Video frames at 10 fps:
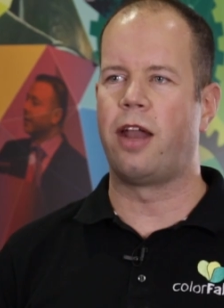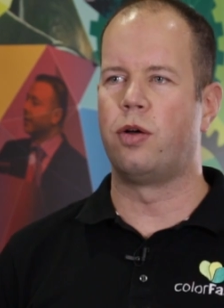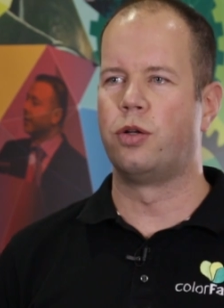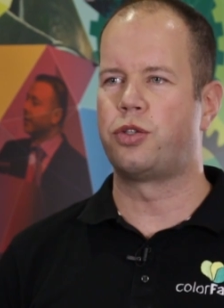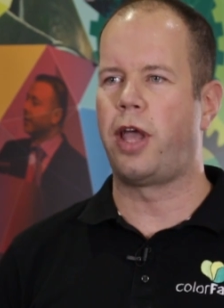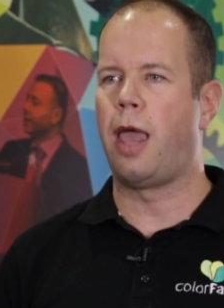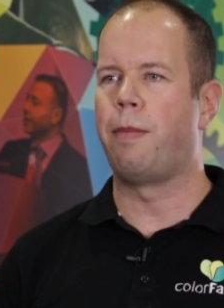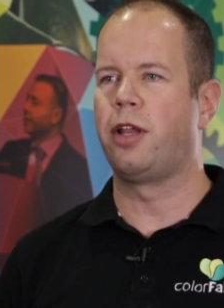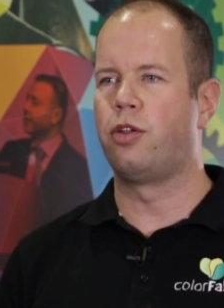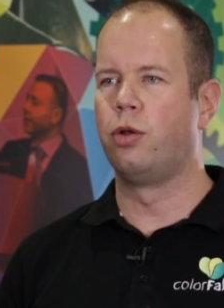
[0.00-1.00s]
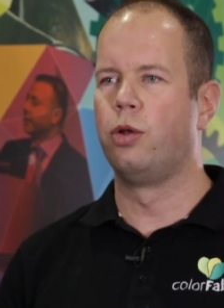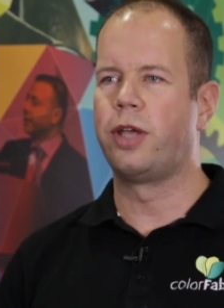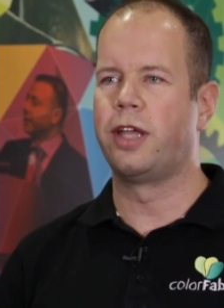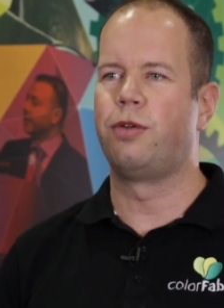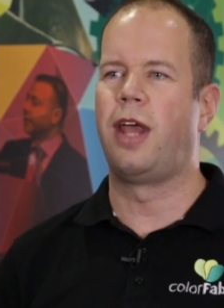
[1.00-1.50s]
and also aiming to
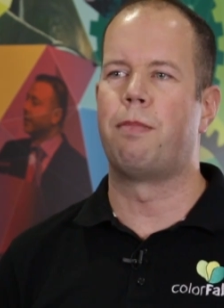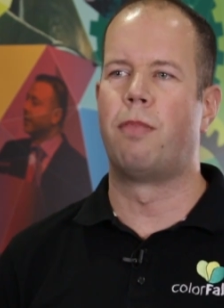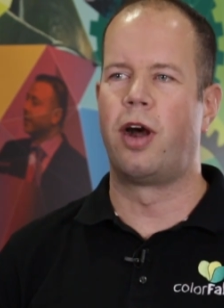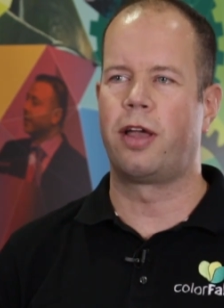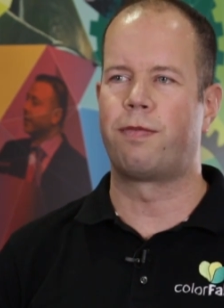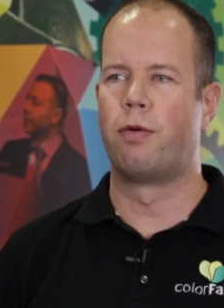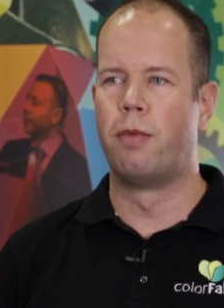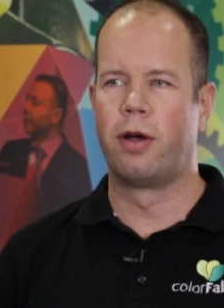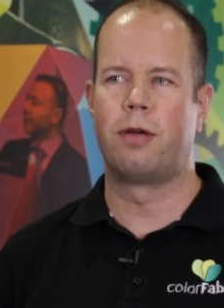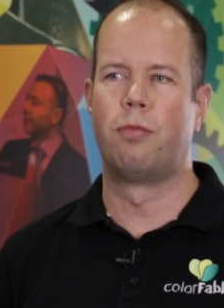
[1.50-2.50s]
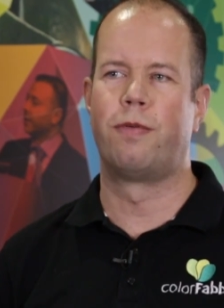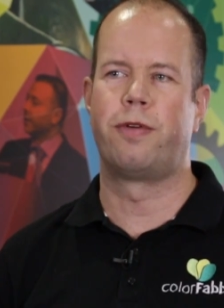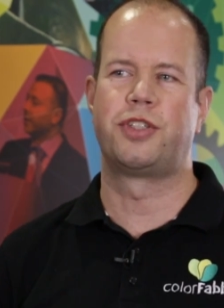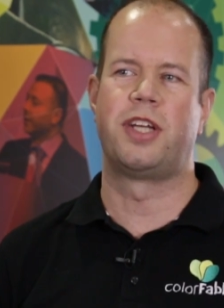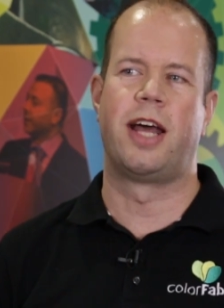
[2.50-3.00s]
look into that market for more, more
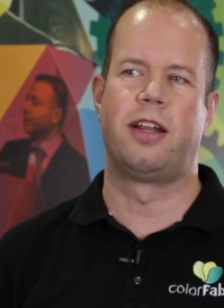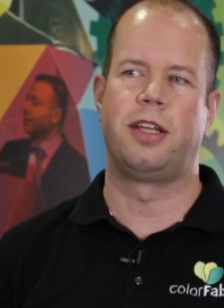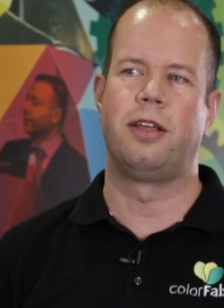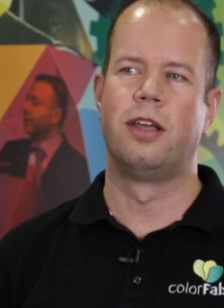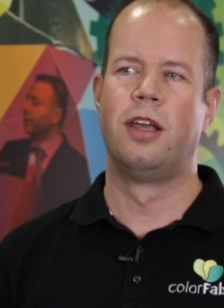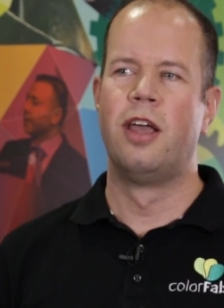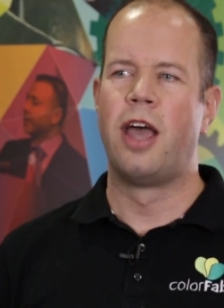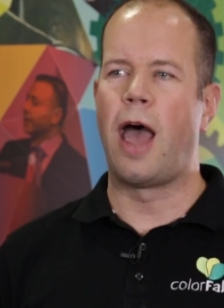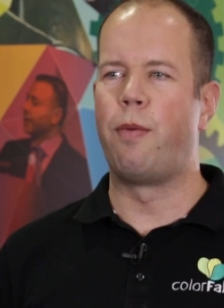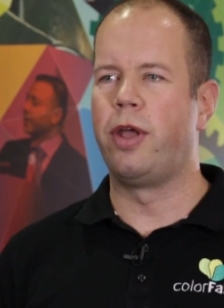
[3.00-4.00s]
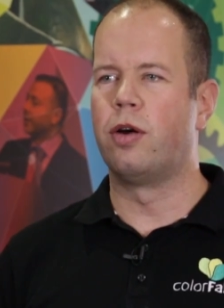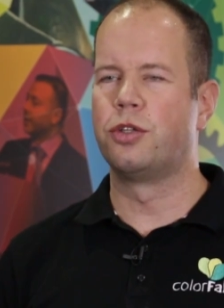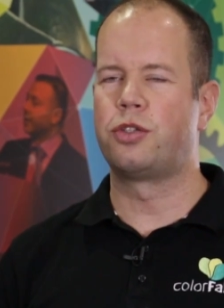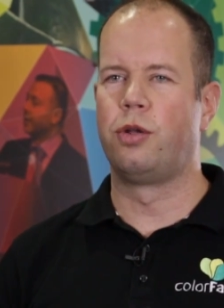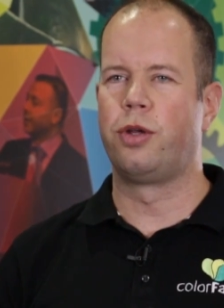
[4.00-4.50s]
functionality. And we are
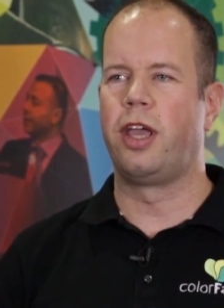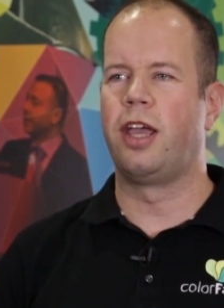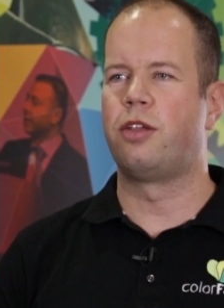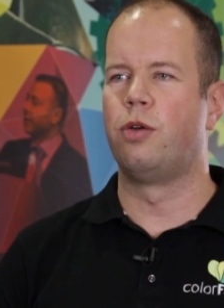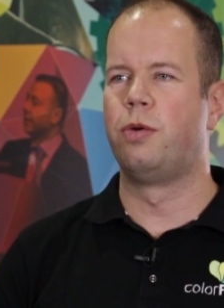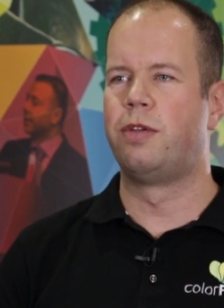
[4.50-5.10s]
also looking into